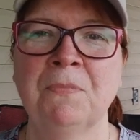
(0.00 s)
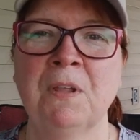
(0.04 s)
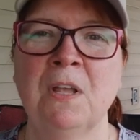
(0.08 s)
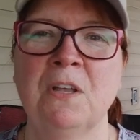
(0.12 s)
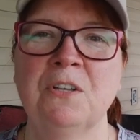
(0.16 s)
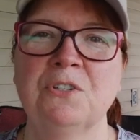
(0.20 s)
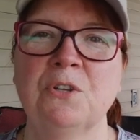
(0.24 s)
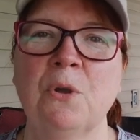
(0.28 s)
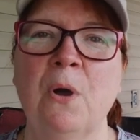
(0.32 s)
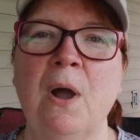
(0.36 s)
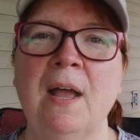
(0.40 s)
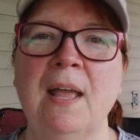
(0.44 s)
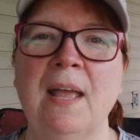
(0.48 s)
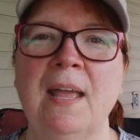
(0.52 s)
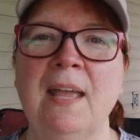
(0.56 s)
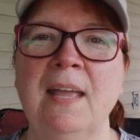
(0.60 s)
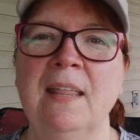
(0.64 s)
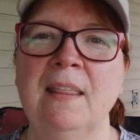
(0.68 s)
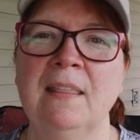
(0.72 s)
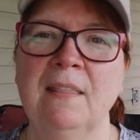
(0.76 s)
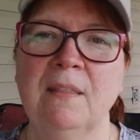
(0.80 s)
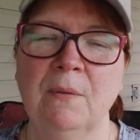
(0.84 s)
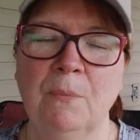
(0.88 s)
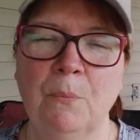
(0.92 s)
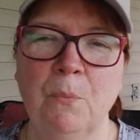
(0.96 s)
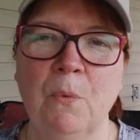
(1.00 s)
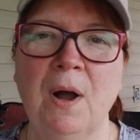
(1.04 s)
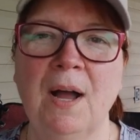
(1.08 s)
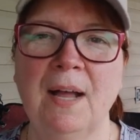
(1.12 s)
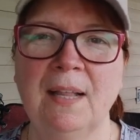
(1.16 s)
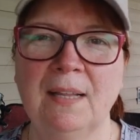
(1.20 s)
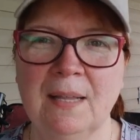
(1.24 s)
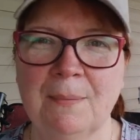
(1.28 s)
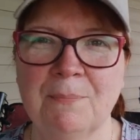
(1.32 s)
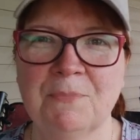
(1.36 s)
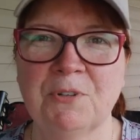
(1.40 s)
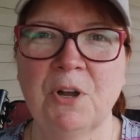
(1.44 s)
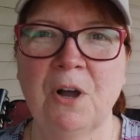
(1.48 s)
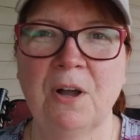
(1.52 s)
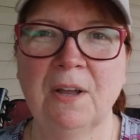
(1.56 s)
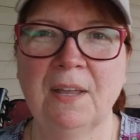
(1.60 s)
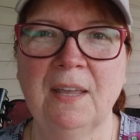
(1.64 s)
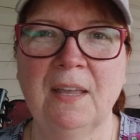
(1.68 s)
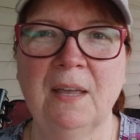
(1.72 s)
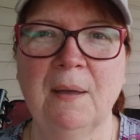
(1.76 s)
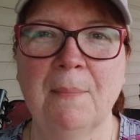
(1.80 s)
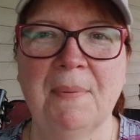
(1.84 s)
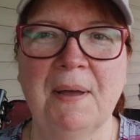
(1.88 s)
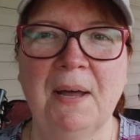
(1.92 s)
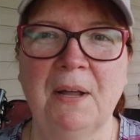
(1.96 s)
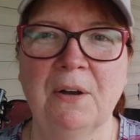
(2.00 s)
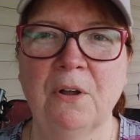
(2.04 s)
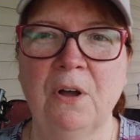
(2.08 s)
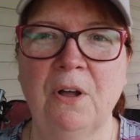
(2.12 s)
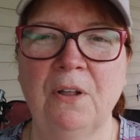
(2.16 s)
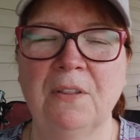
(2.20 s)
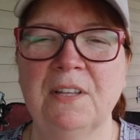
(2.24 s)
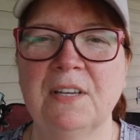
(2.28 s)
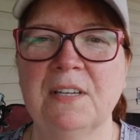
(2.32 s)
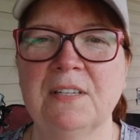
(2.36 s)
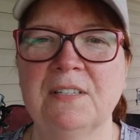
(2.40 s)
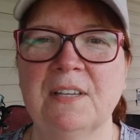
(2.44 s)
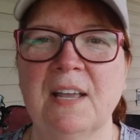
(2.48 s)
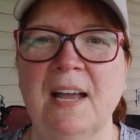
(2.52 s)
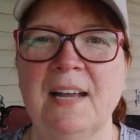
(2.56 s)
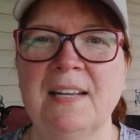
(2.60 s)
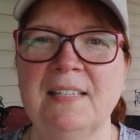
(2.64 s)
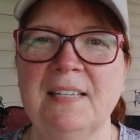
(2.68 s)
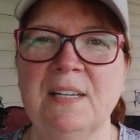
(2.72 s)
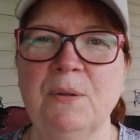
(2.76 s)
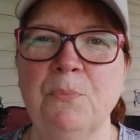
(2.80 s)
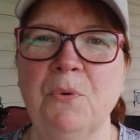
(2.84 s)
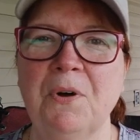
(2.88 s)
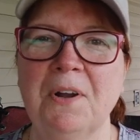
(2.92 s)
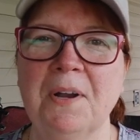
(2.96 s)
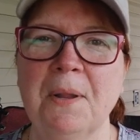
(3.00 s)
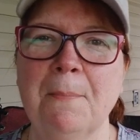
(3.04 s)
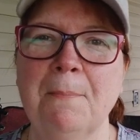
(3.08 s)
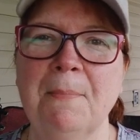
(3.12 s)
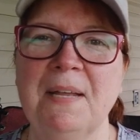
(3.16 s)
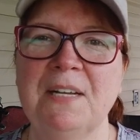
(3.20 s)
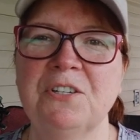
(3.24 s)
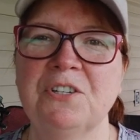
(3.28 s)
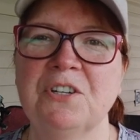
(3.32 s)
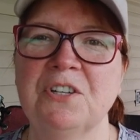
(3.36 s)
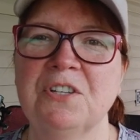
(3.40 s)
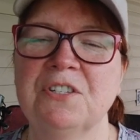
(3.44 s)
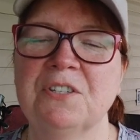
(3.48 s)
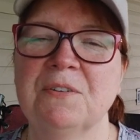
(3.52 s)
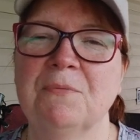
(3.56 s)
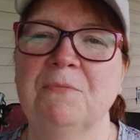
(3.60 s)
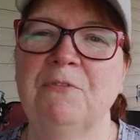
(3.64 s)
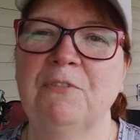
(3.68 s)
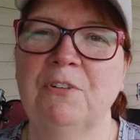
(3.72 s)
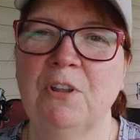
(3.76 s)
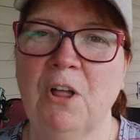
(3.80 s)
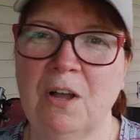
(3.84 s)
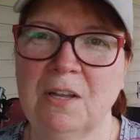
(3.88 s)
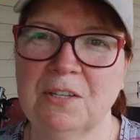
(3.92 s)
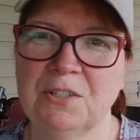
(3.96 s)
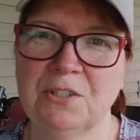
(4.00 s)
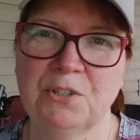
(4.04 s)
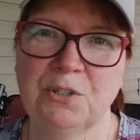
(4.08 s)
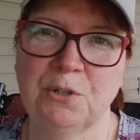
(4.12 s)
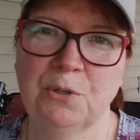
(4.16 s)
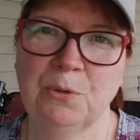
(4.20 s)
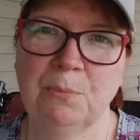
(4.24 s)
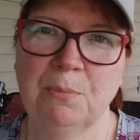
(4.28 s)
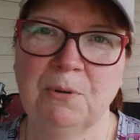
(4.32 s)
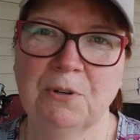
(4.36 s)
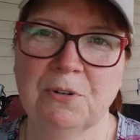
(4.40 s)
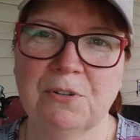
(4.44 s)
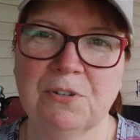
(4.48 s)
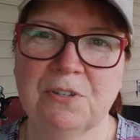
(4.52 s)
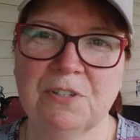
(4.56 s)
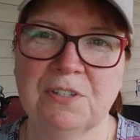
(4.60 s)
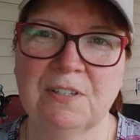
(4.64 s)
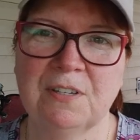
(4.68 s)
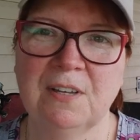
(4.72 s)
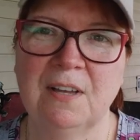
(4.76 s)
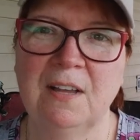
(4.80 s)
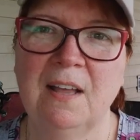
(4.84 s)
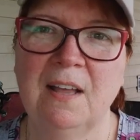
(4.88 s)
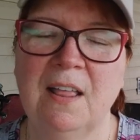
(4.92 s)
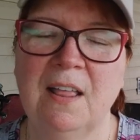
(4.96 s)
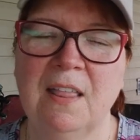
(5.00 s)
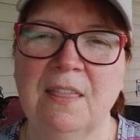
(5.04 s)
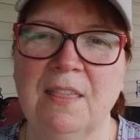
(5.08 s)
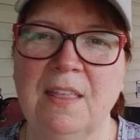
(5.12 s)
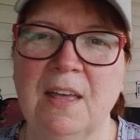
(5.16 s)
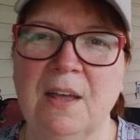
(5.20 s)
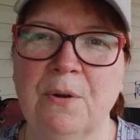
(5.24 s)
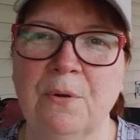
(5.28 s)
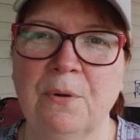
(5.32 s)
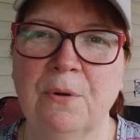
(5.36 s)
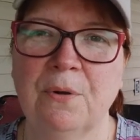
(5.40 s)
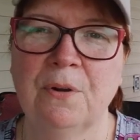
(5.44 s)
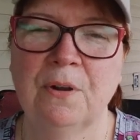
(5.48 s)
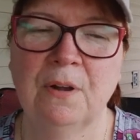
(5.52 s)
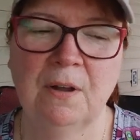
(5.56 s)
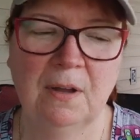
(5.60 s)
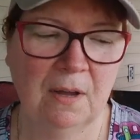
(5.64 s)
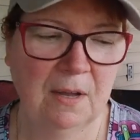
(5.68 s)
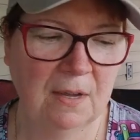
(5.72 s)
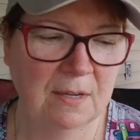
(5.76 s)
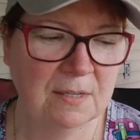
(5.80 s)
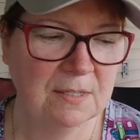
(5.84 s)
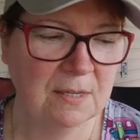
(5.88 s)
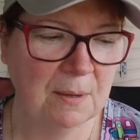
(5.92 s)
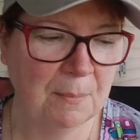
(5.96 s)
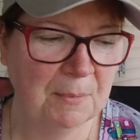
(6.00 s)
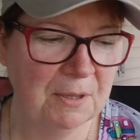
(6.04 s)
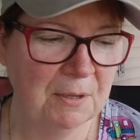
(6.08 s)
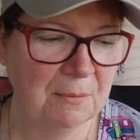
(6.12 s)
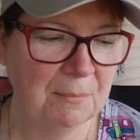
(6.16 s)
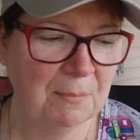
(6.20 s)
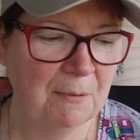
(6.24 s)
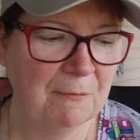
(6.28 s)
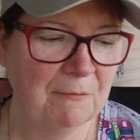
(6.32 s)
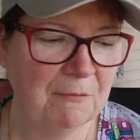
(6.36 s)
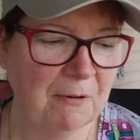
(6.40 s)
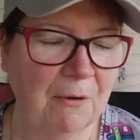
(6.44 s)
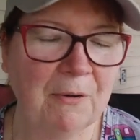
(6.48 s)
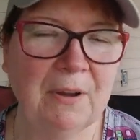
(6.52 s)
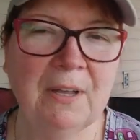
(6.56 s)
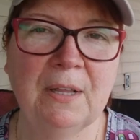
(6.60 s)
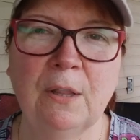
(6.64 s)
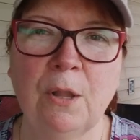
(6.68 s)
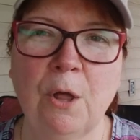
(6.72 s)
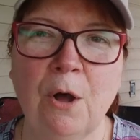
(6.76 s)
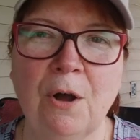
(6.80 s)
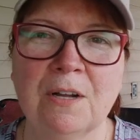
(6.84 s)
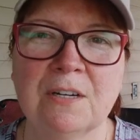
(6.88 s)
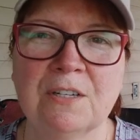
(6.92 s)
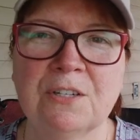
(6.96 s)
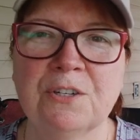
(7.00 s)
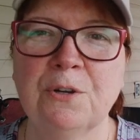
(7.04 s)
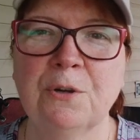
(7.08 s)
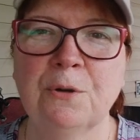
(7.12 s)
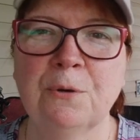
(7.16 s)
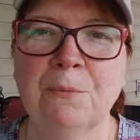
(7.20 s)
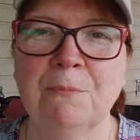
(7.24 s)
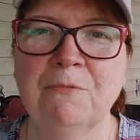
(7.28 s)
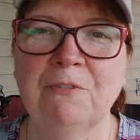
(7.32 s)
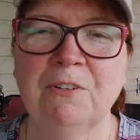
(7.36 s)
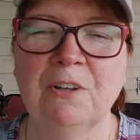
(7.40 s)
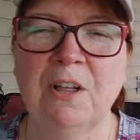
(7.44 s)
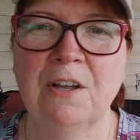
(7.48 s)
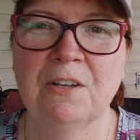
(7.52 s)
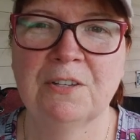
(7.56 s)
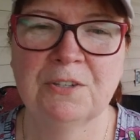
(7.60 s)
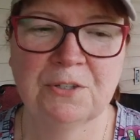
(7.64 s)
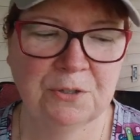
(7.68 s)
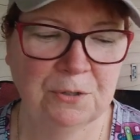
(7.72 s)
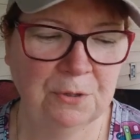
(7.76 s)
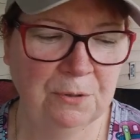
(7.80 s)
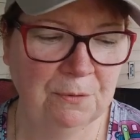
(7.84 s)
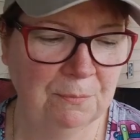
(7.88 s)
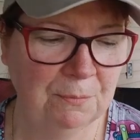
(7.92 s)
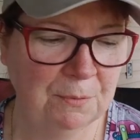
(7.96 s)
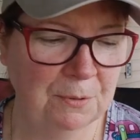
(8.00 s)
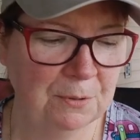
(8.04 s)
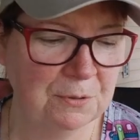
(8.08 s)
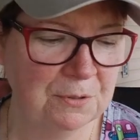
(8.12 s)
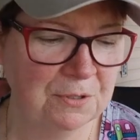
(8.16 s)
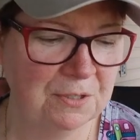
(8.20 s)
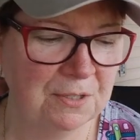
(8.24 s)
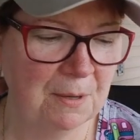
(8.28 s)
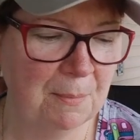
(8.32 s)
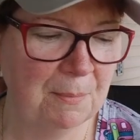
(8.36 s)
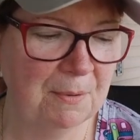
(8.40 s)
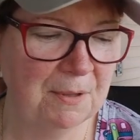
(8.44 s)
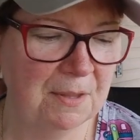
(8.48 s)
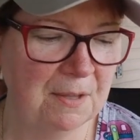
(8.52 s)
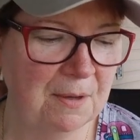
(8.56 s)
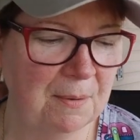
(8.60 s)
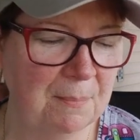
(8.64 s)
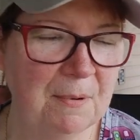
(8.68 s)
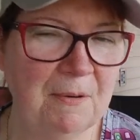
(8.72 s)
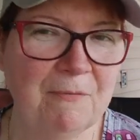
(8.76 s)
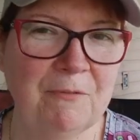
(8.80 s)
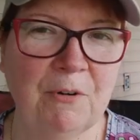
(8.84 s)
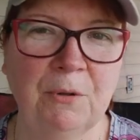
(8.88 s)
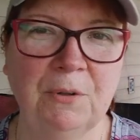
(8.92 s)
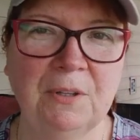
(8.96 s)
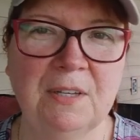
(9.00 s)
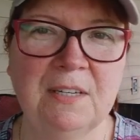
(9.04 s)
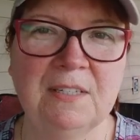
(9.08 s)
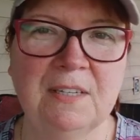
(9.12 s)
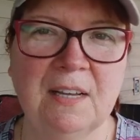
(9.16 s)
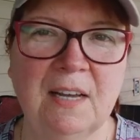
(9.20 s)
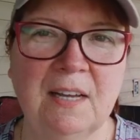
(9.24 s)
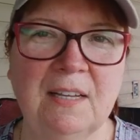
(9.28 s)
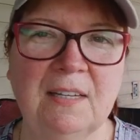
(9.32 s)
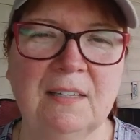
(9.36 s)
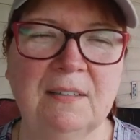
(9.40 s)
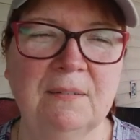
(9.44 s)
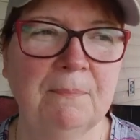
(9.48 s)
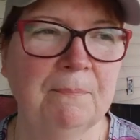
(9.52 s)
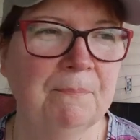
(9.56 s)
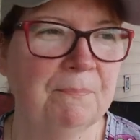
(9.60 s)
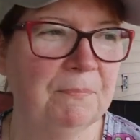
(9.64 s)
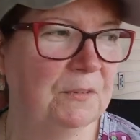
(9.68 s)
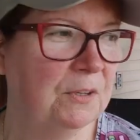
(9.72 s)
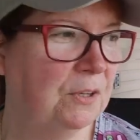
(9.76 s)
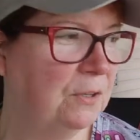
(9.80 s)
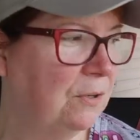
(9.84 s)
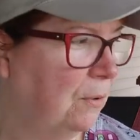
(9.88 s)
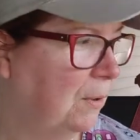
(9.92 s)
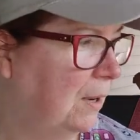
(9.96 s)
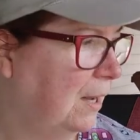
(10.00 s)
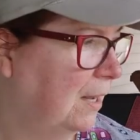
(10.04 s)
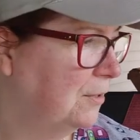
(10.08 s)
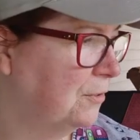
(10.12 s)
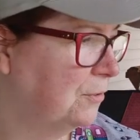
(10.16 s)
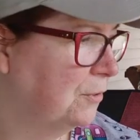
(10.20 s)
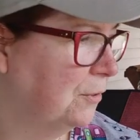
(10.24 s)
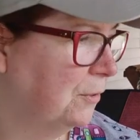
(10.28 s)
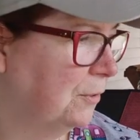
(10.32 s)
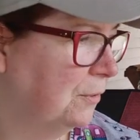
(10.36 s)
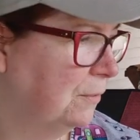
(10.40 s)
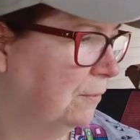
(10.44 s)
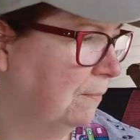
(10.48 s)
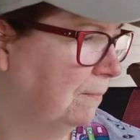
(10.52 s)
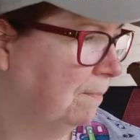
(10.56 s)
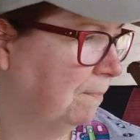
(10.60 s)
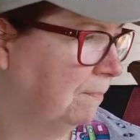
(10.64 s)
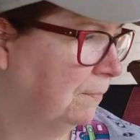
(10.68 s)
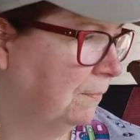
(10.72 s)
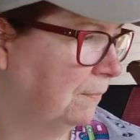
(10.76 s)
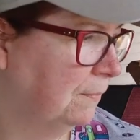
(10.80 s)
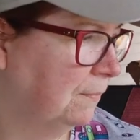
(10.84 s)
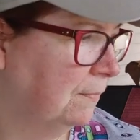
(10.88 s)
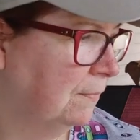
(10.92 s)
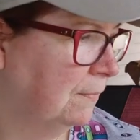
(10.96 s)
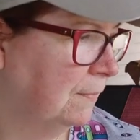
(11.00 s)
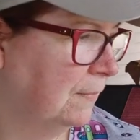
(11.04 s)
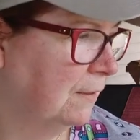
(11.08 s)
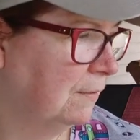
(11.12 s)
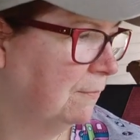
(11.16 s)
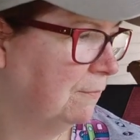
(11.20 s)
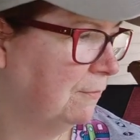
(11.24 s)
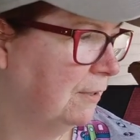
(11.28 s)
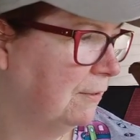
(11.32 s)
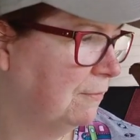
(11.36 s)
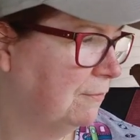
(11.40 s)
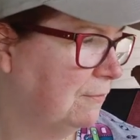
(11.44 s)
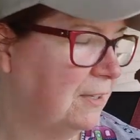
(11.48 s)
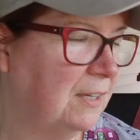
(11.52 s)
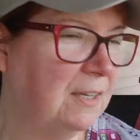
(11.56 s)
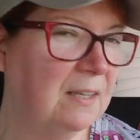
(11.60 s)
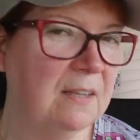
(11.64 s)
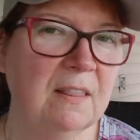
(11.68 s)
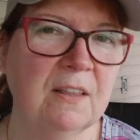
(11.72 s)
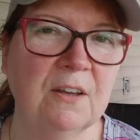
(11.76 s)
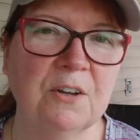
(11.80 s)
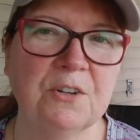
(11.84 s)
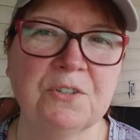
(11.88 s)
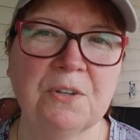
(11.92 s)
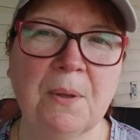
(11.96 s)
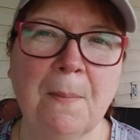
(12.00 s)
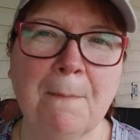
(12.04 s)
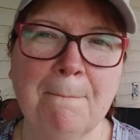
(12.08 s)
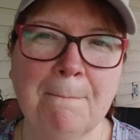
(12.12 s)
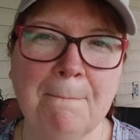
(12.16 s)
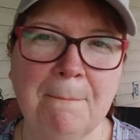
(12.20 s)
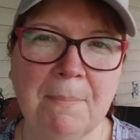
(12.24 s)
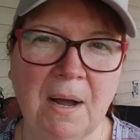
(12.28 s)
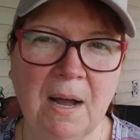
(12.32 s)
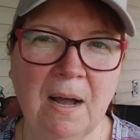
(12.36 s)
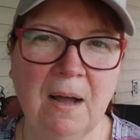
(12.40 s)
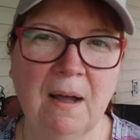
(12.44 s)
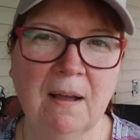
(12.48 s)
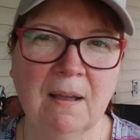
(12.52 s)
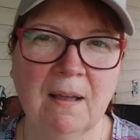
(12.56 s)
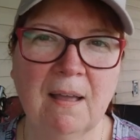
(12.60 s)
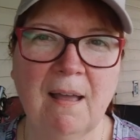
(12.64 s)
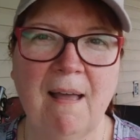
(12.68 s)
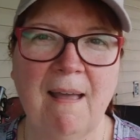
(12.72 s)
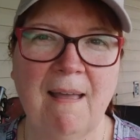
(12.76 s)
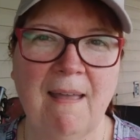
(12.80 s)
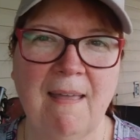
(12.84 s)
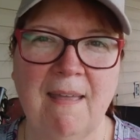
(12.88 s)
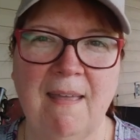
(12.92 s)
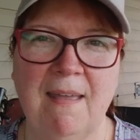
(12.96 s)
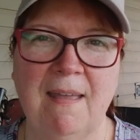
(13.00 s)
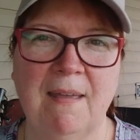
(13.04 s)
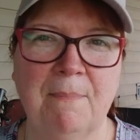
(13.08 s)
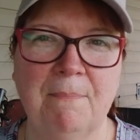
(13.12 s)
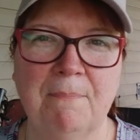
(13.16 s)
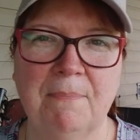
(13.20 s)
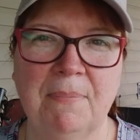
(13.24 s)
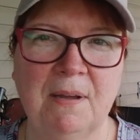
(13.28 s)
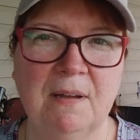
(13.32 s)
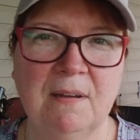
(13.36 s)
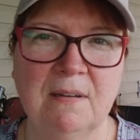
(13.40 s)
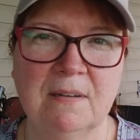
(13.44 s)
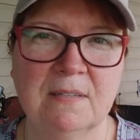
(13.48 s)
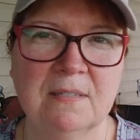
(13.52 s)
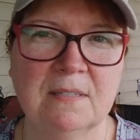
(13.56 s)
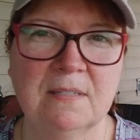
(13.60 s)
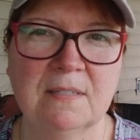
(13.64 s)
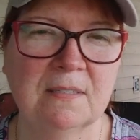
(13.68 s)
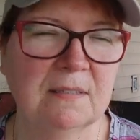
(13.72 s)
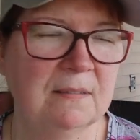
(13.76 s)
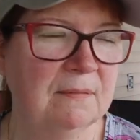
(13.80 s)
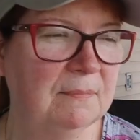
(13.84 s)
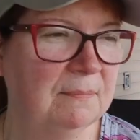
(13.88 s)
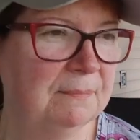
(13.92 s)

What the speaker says: So, and while I'm talking about all this, I did want to mention some Flosstubers that are, some of them are very long-term Flosstubers. Some of them have only done, under 50. There's a bug. I hate bugs.